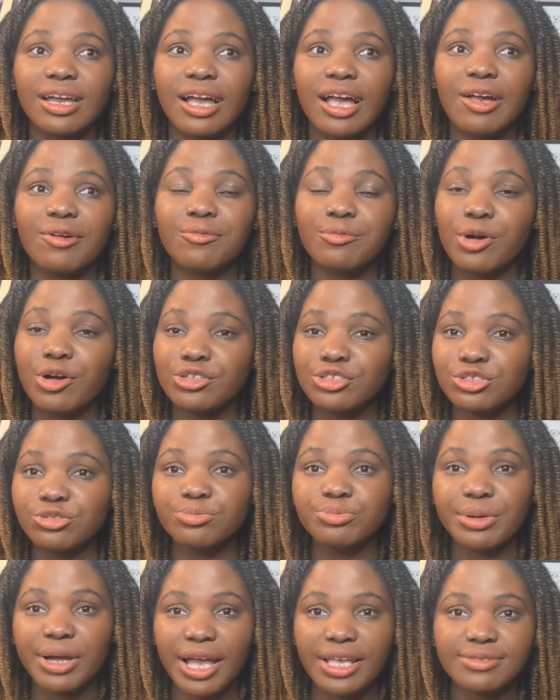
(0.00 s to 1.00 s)
I'm more
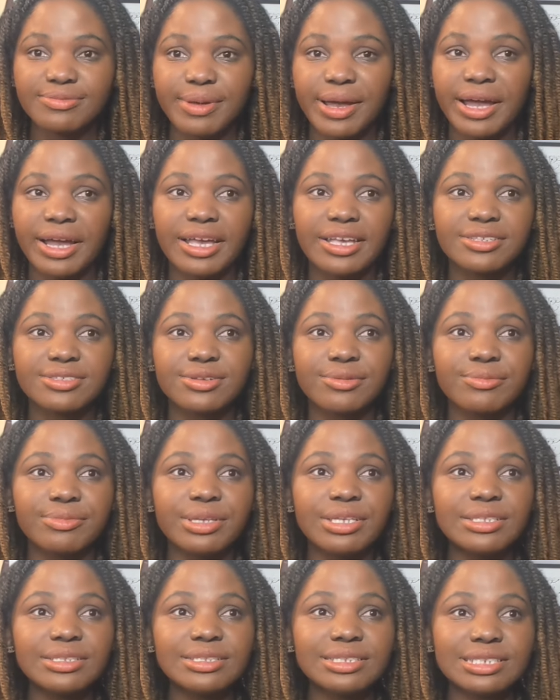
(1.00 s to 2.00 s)
surprised by her. So
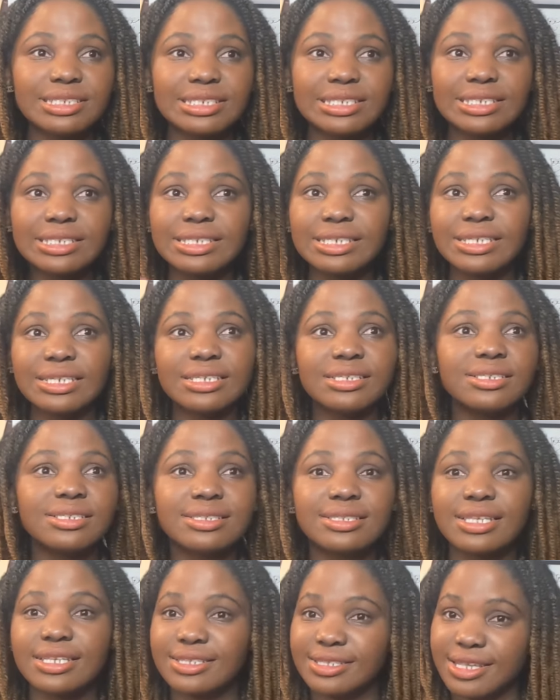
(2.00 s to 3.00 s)
Minji
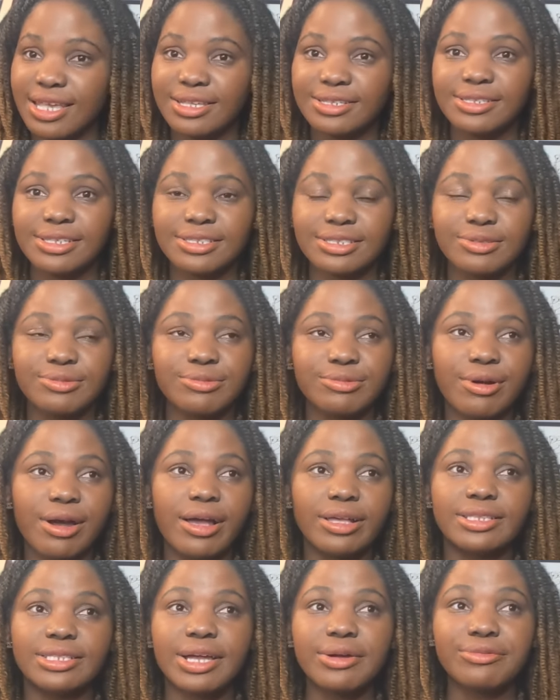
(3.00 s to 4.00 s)
is the sensitive
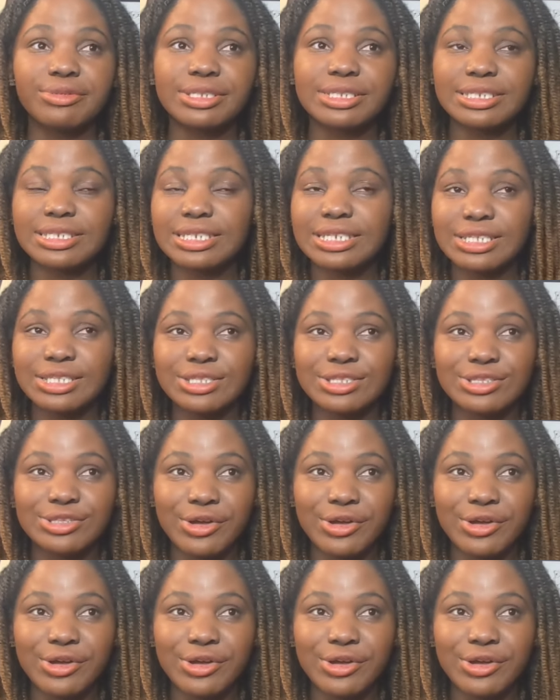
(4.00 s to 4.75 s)
one that we didn't